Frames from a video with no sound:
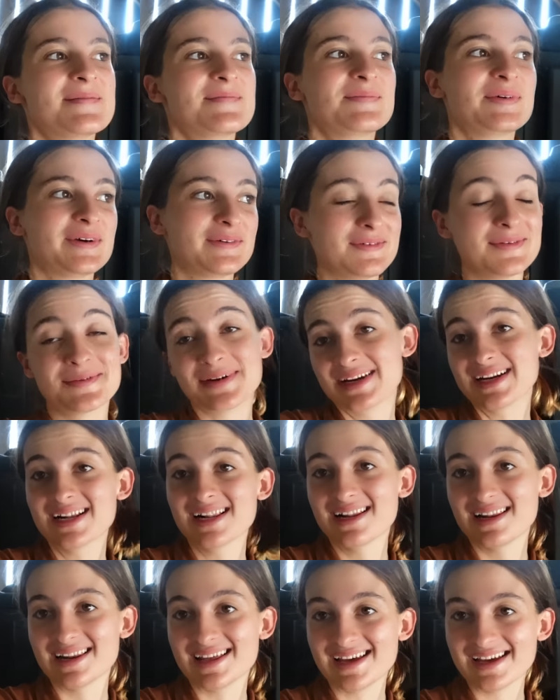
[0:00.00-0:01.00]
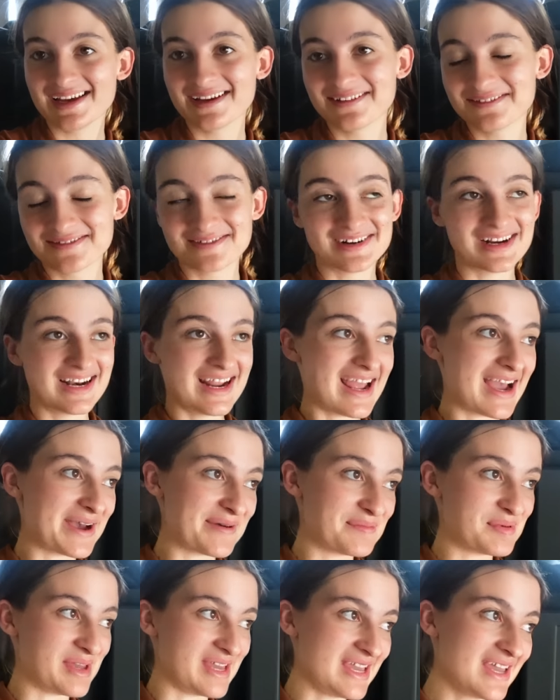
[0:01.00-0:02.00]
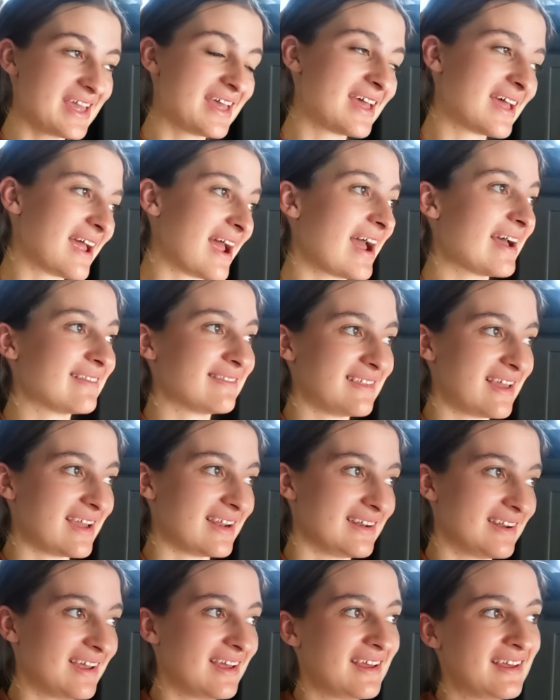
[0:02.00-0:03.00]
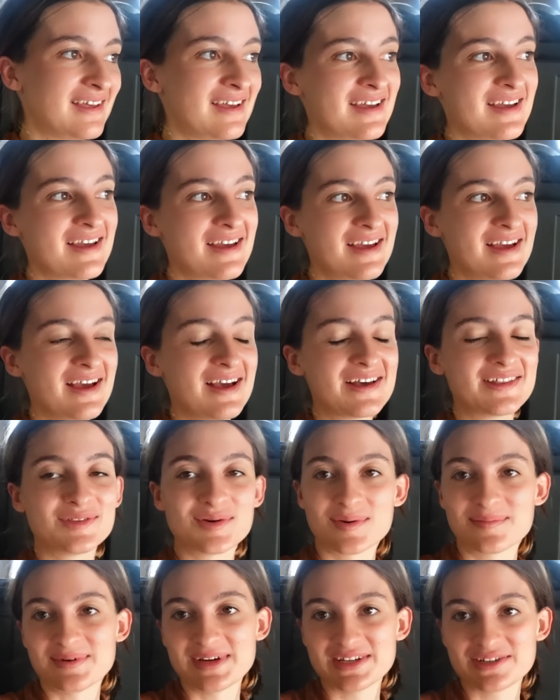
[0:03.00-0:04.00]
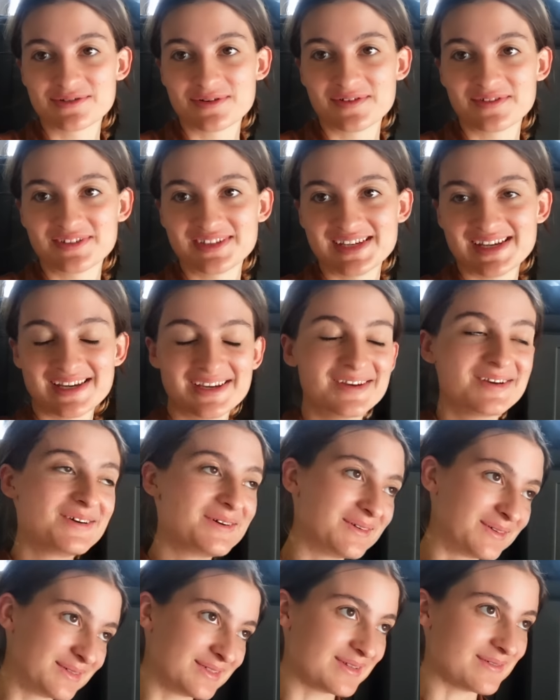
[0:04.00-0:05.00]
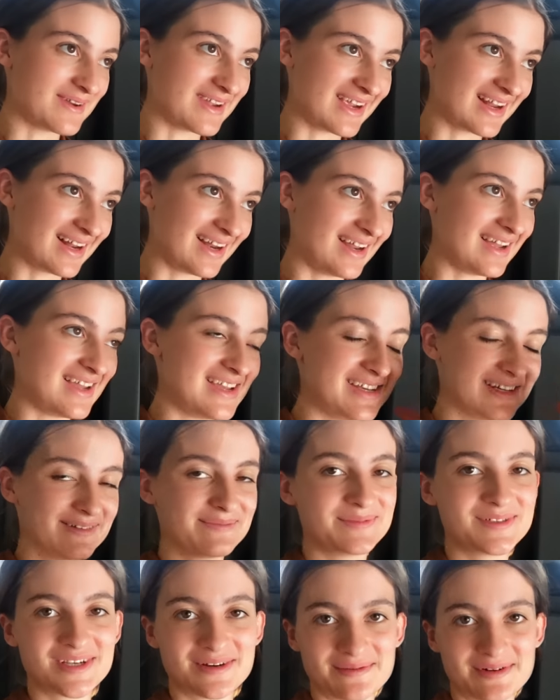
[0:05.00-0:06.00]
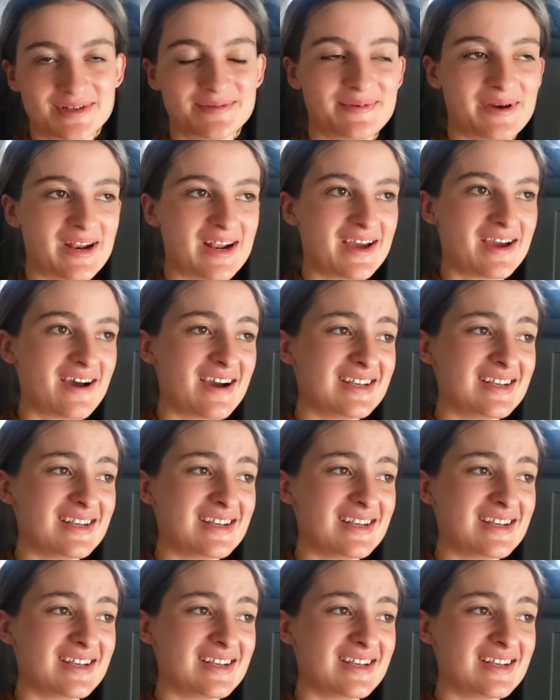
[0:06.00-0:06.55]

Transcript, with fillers: But we went clear, really happy, and then the one meter obviously also went clear, he jumped so much better.